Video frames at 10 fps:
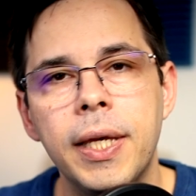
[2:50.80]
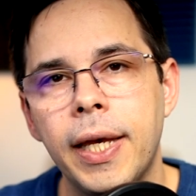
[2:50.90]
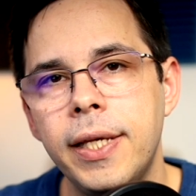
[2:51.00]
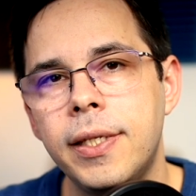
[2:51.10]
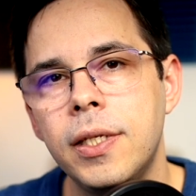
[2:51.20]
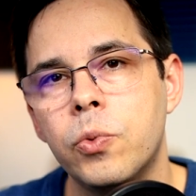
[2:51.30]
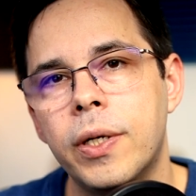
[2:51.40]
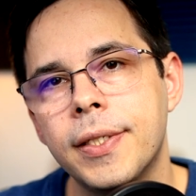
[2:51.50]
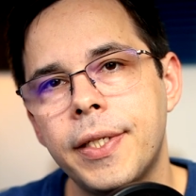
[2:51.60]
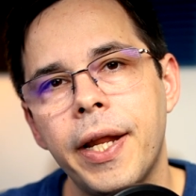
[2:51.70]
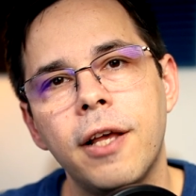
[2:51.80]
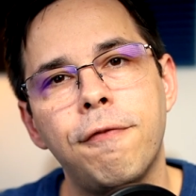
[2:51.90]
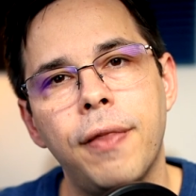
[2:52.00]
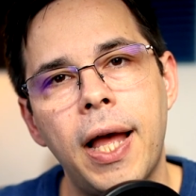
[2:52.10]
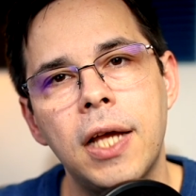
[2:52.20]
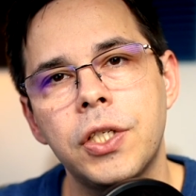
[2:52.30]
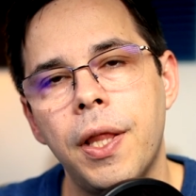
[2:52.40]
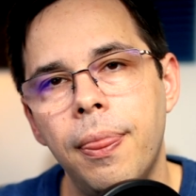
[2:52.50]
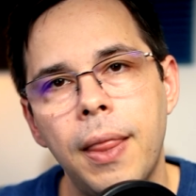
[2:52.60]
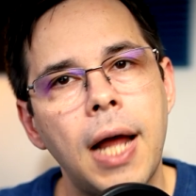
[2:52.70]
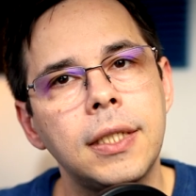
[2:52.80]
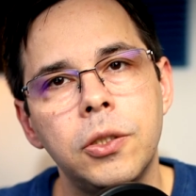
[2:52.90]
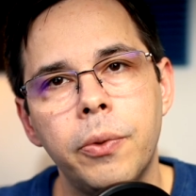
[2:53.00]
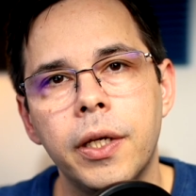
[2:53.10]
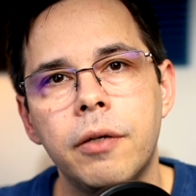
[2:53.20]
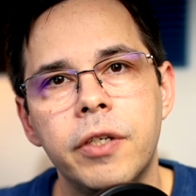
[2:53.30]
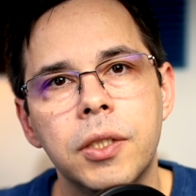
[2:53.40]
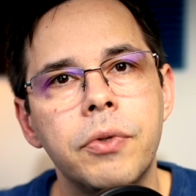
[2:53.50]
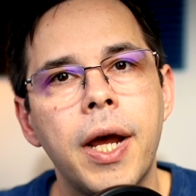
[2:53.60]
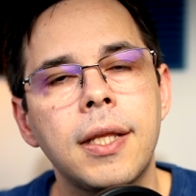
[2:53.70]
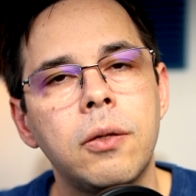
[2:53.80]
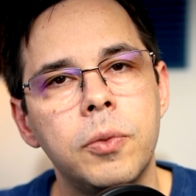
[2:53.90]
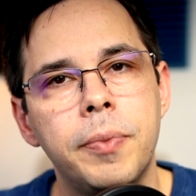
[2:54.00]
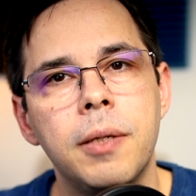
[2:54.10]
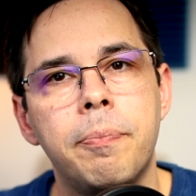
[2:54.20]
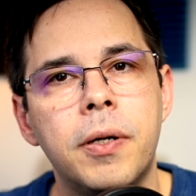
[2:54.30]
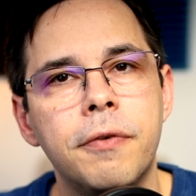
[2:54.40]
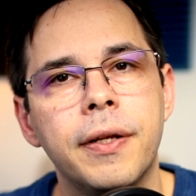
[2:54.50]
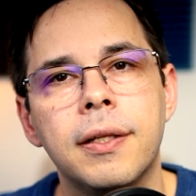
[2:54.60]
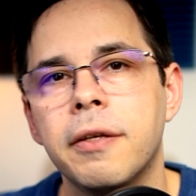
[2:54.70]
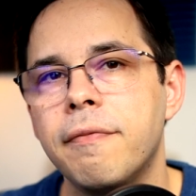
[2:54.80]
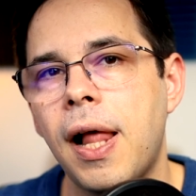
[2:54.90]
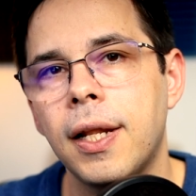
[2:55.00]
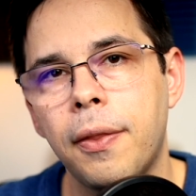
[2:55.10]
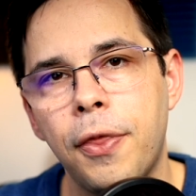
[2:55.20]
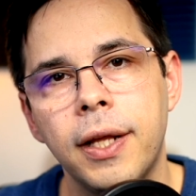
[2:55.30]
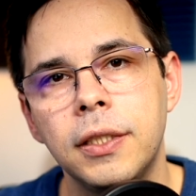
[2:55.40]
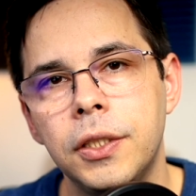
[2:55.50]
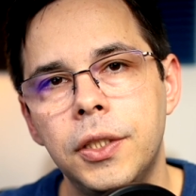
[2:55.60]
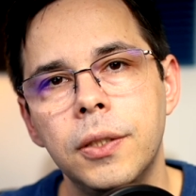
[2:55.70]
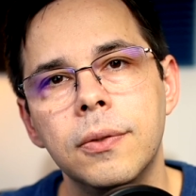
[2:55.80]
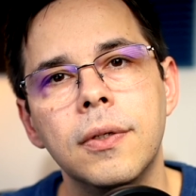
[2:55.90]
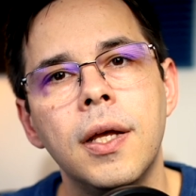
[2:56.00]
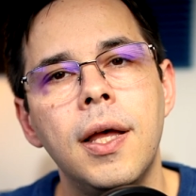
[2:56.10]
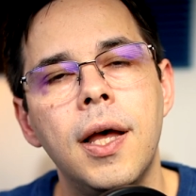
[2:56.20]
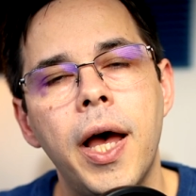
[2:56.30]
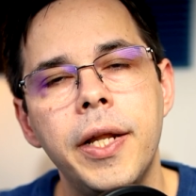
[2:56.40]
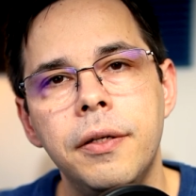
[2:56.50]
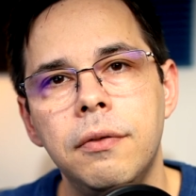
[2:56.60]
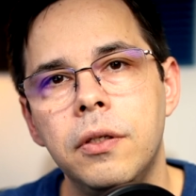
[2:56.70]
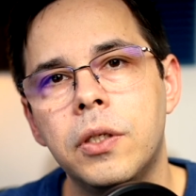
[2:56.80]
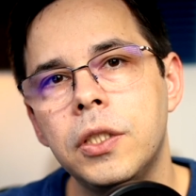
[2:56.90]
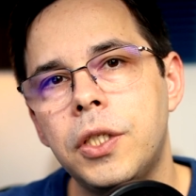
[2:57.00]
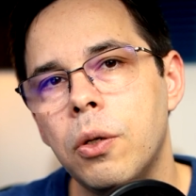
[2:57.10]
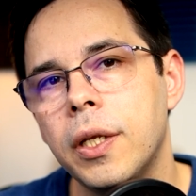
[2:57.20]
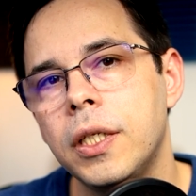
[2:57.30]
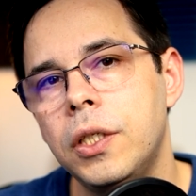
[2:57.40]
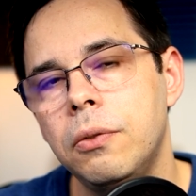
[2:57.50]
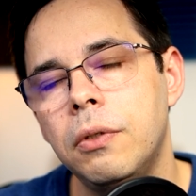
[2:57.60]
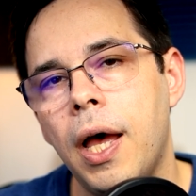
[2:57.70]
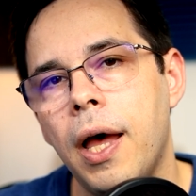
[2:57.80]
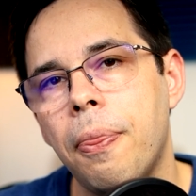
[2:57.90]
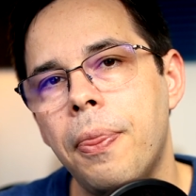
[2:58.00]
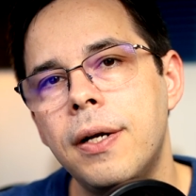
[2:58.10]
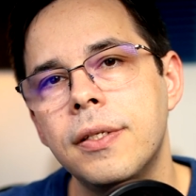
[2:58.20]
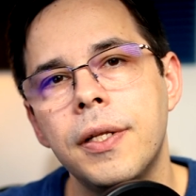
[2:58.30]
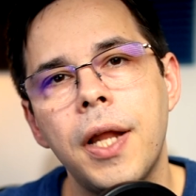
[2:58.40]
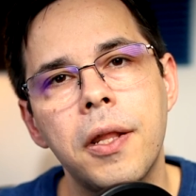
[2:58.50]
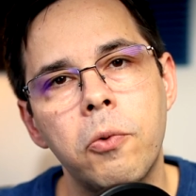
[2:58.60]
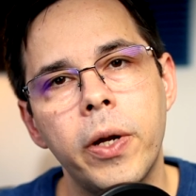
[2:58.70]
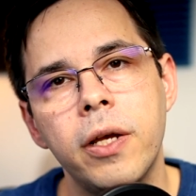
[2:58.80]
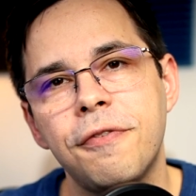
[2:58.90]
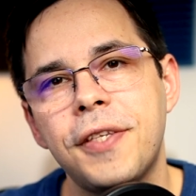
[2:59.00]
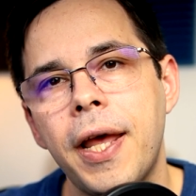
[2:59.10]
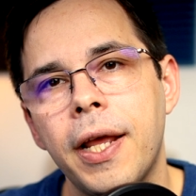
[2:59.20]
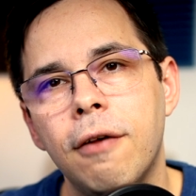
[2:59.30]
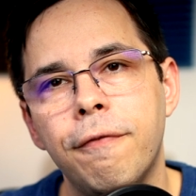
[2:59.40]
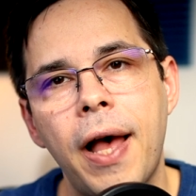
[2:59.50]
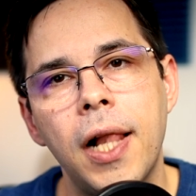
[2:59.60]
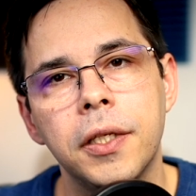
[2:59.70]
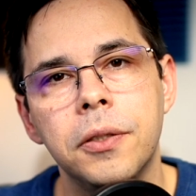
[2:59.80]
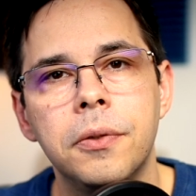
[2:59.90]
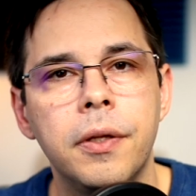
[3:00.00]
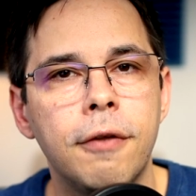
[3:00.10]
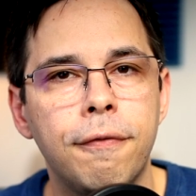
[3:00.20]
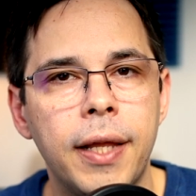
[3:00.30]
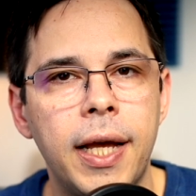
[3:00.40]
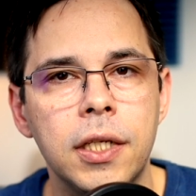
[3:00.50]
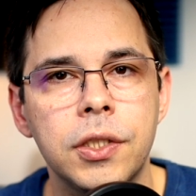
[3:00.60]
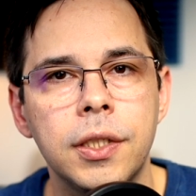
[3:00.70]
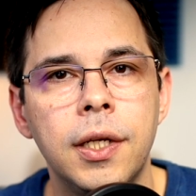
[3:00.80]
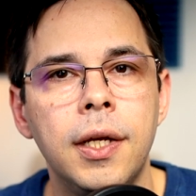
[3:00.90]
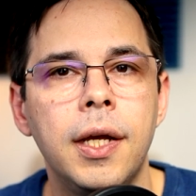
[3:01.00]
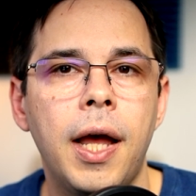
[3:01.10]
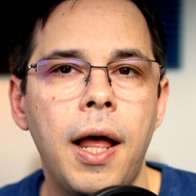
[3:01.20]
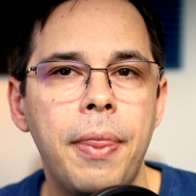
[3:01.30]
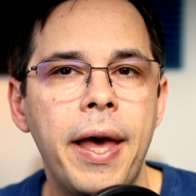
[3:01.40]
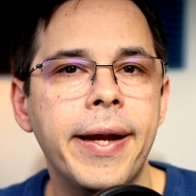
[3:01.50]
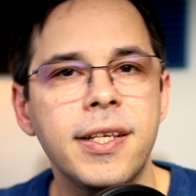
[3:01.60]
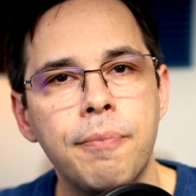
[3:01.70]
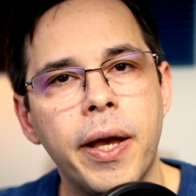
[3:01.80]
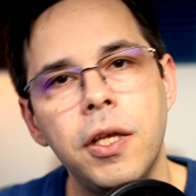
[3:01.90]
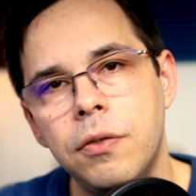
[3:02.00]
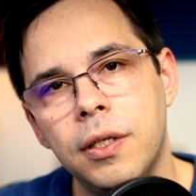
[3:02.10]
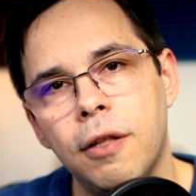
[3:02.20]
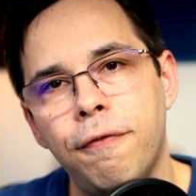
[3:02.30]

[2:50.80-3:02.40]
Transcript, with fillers: cases where setting a flash and not doing a redirect would be a perfectly valid thing to do, and you can totally do that. There is another way of setting a value in the flash, and that is by using the